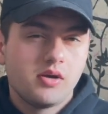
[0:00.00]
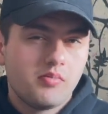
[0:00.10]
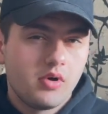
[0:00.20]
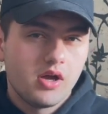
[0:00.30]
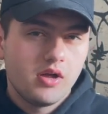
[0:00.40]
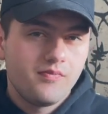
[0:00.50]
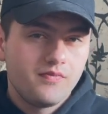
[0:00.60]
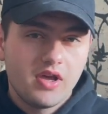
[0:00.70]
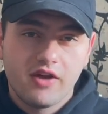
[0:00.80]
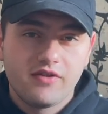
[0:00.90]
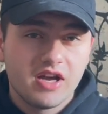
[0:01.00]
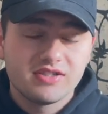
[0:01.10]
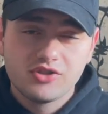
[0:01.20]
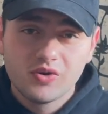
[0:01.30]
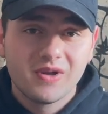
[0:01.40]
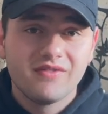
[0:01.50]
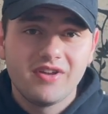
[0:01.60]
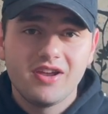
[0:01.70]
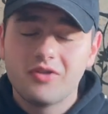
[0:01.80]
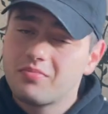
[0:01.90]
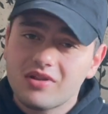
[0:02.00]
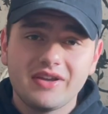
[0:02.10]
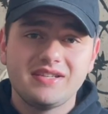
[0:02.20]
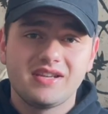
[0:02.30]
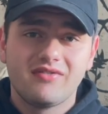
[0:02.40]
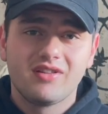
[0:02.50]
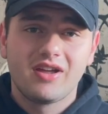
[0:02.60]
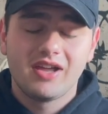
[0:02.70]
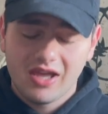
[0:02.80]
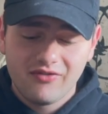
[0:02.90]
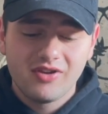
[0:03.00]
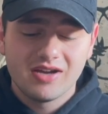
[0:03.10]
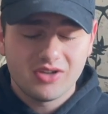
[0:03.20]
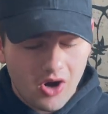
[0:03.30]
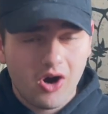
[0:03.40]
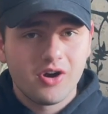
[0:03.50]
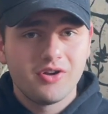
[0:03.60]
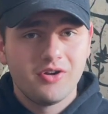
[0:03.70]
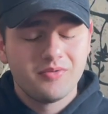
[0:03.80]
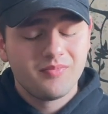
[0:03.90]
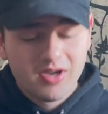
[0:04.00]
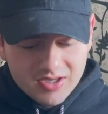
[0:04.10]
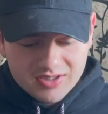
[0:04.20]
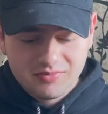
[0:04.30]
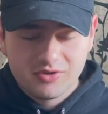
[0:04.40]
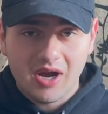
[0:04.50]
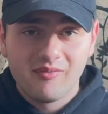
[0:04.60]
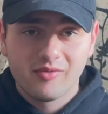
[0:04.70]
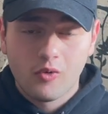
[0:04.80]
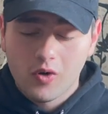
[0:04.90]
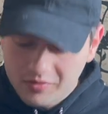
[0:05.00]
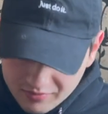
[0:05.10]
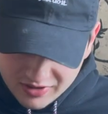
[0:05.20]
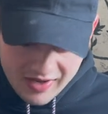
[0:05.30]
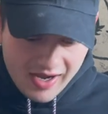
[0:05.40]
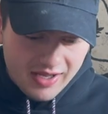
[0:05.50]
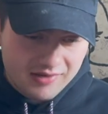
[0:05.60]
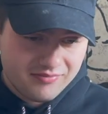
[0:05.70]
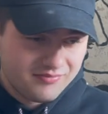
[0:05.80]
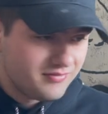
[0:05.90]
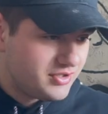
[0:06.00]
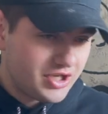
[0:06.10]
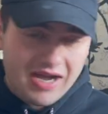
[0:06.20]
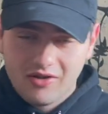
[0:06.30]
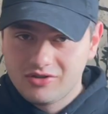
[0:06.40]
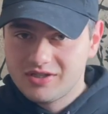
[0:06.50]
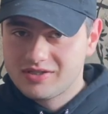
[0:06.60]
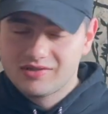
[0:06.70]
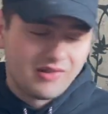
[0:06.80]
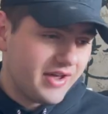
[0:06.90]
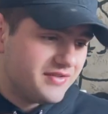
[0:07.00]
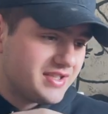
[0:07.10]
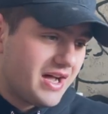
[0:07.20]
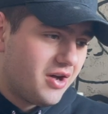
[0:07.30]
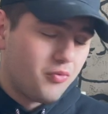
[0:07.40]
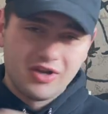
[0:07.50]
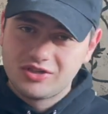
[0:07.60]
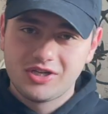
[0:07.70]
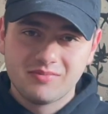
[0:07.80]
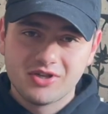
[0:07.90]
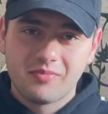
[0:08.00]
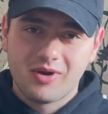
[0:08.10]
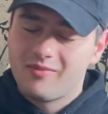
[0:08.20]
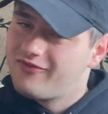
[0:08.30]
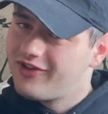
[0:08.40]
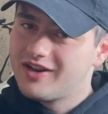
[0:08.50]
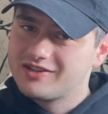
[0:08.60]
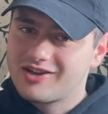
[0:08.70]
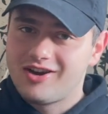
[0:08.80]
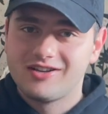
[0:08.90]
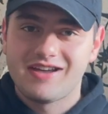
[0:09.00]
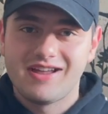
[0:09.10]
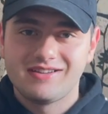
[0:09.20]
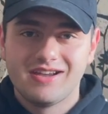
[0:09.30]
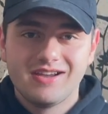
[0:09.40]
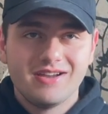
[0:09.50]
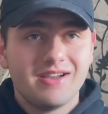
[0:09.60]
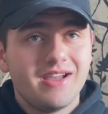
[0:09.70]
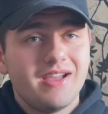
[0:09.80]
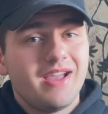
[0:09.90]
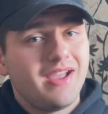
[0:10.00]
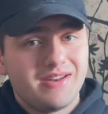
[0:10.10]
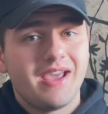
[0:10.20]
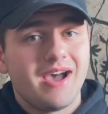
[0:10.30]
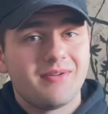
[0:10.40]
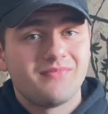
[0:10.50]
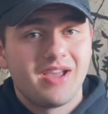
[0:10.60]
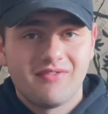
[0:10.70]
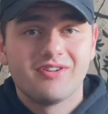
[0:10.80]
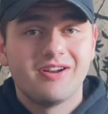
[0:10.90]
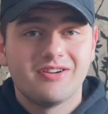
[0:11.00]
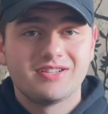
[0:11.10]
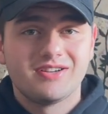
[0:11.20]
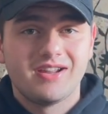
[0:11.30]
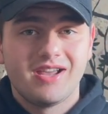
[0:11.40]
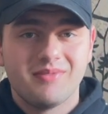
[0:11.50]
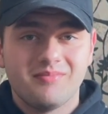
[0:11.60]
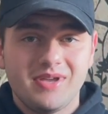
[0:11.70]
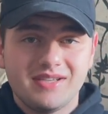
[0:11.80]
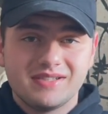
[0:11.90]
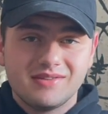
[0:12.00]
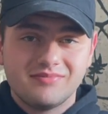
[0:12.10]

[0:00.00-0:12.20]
But yeah, if you guys enjoyed the video, please give it a like. If you guys are new, subscribe for more diet challenges, lifestyle, once gyms open up, fitness content. And yeah, have a great rest of your day. Peace.